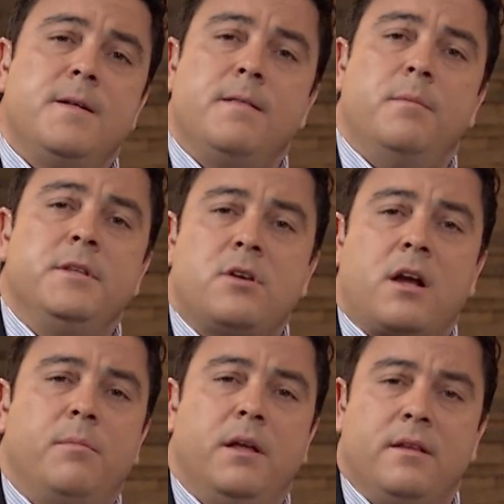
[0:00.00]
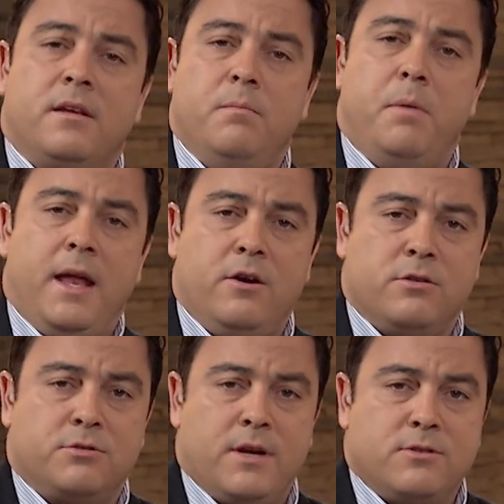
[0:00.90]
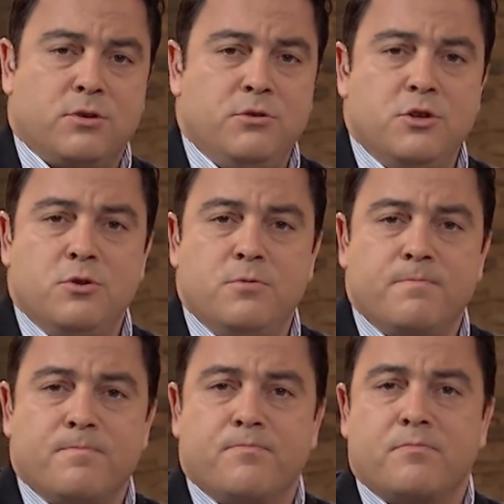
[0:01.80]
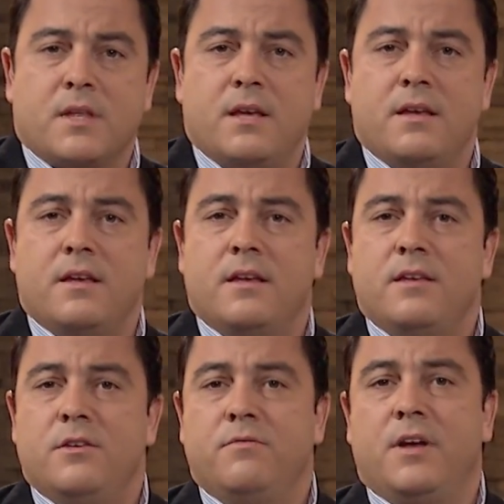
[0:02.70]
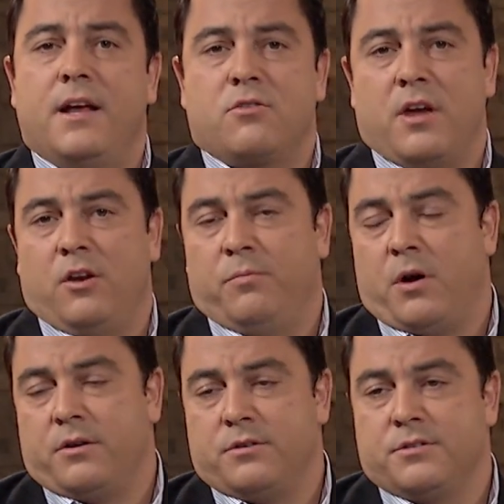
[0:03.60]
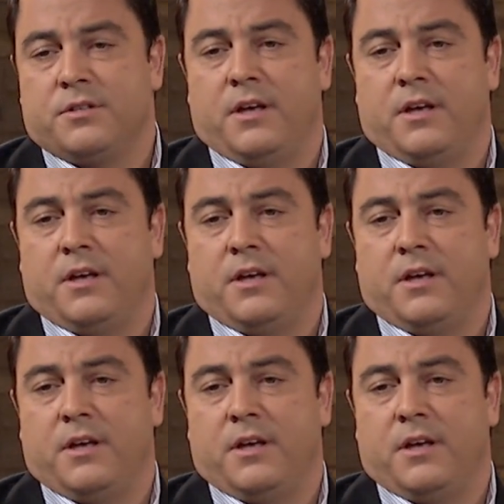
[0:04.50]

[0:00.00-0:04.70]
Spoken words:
Let me talk about the competitors, right? So you've got channel partners,